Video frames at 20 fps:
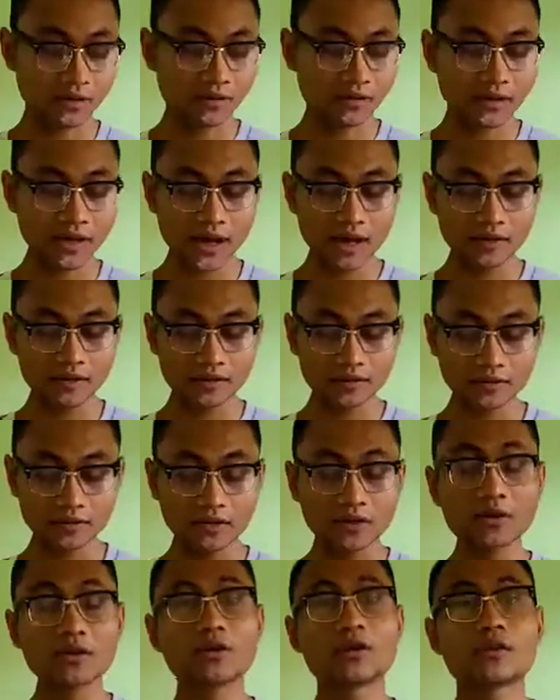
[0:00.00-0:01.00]
Then
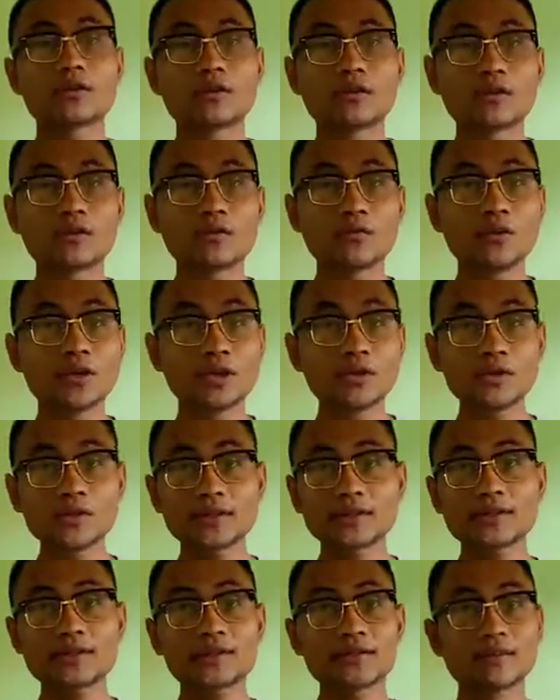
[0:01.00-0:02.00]
we
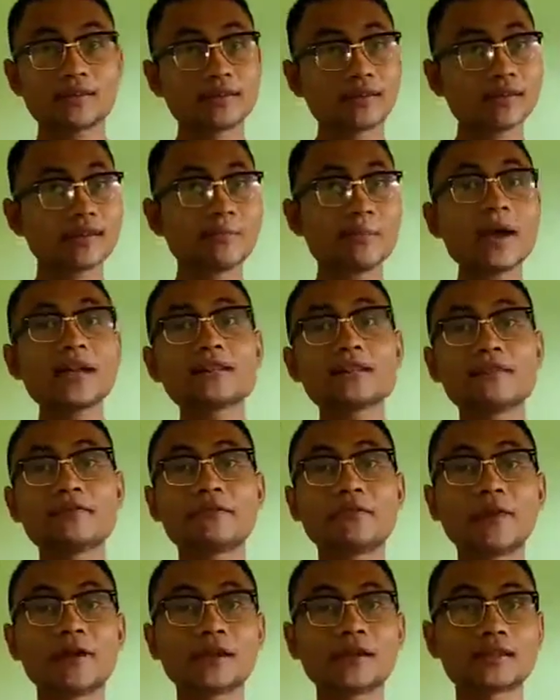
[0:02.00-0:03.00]
use the
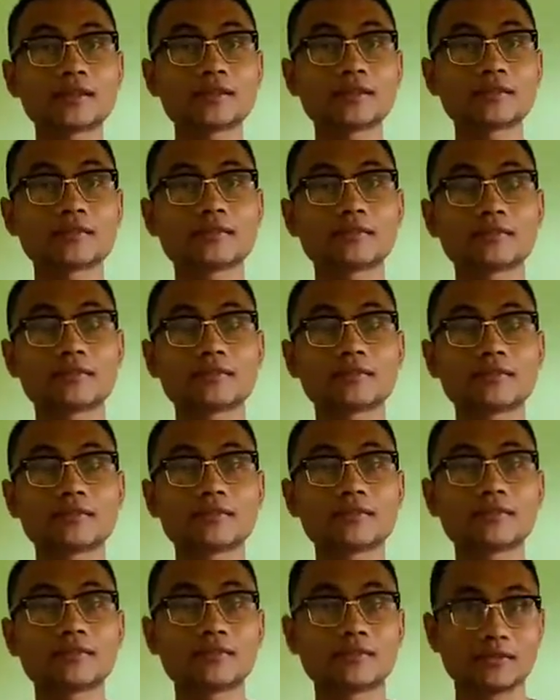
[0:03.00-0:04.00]
passive voice.
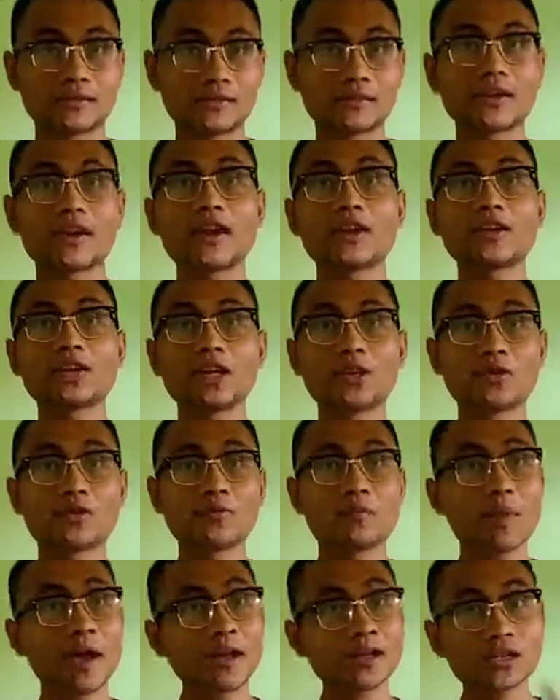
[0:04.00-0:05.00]
Can
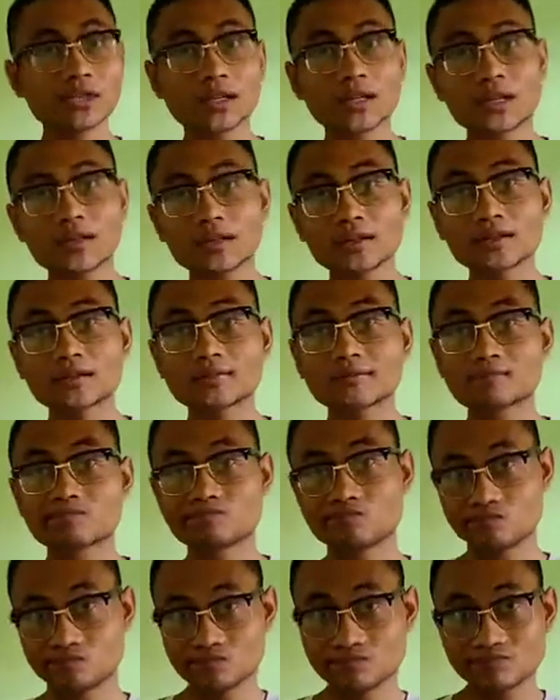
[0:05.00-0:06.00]
you mention it?
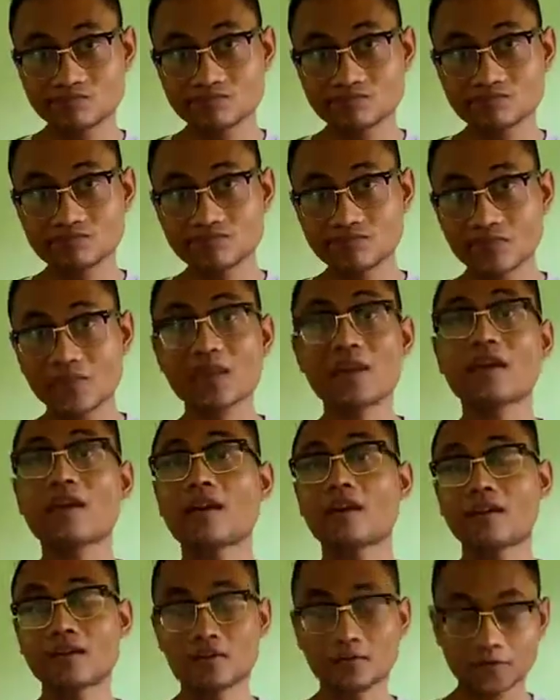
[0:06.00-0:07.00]

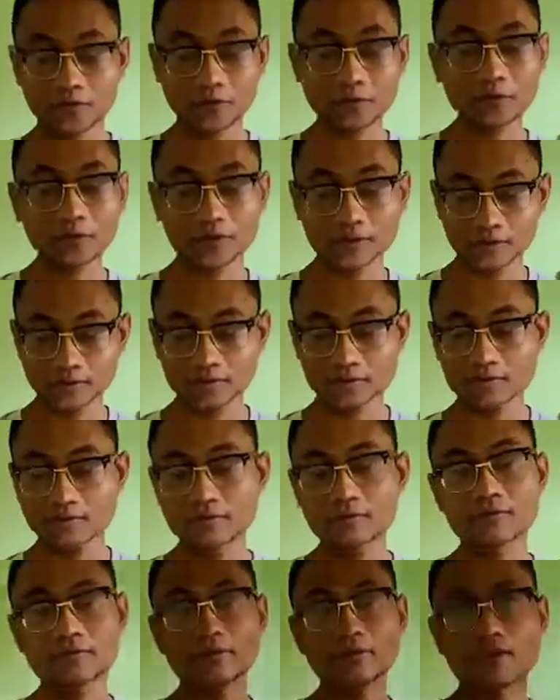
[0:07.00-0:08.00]
Yeah, of course.
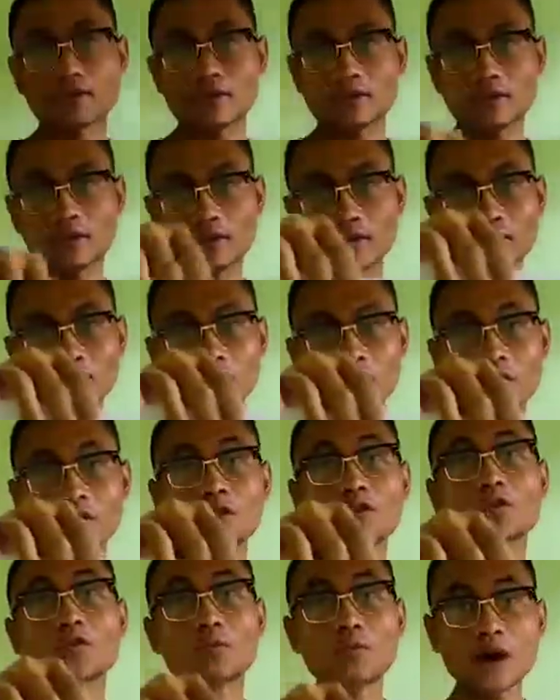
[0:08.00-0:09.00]

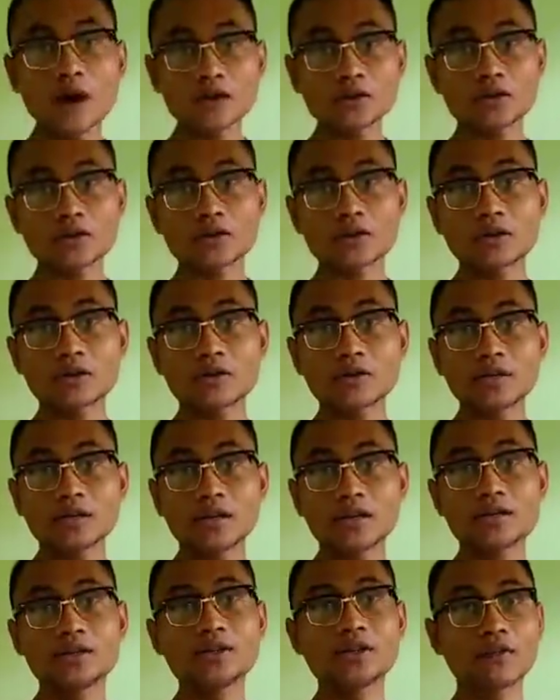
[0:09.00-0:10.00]
The water
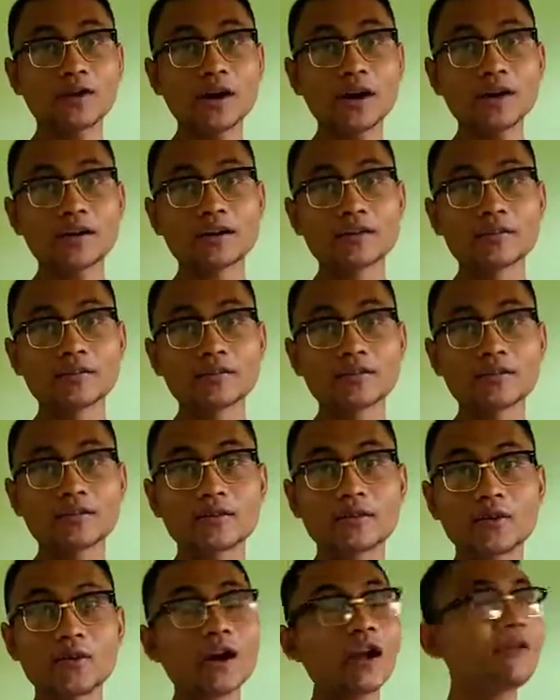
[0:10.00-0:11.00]
is drank.
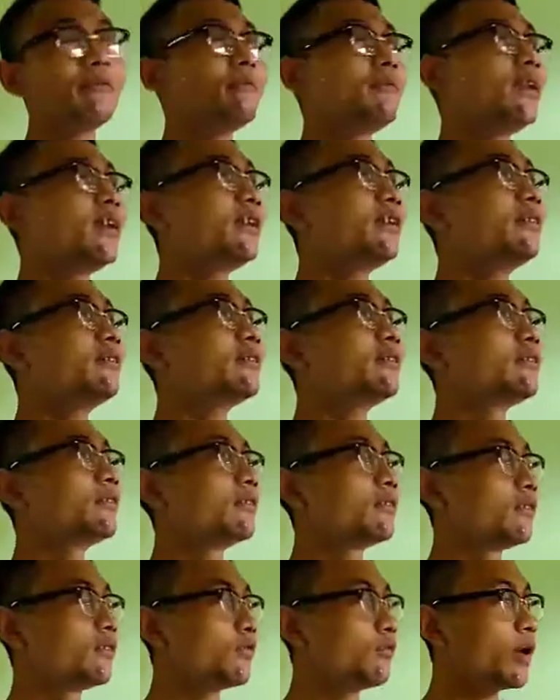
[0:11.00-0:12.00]
Or I mean,
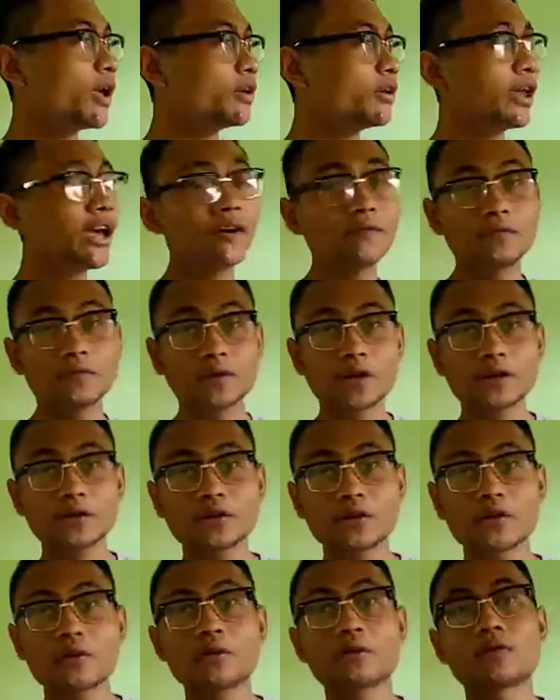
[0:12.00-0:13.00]
when you have
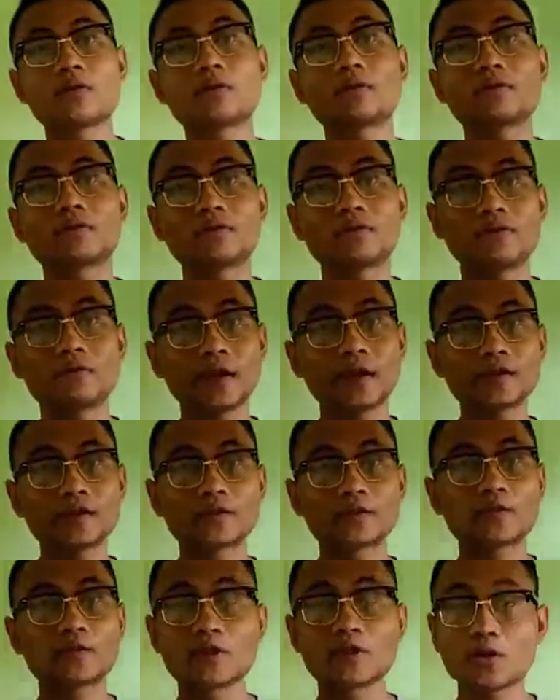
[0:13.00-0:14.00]
drank your
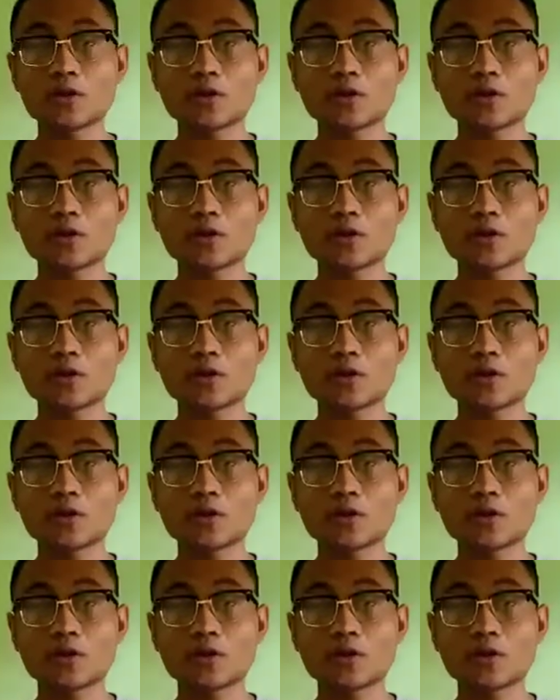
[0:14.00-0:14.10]
friend's